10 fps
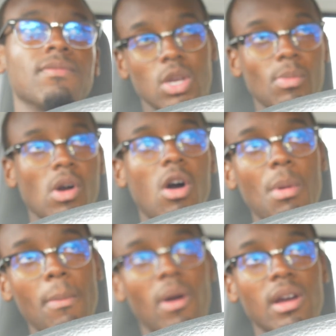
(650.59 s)
So I brought all
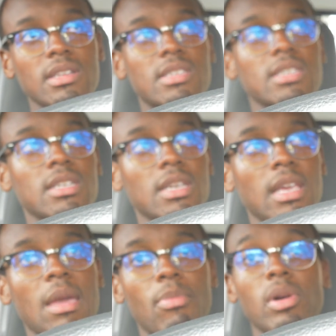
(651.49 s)
my parts
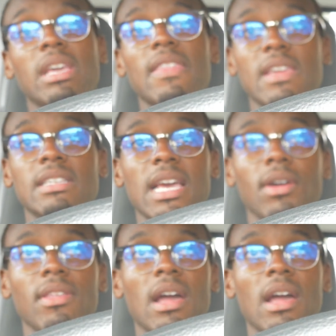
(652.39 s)
and put it in the Integra.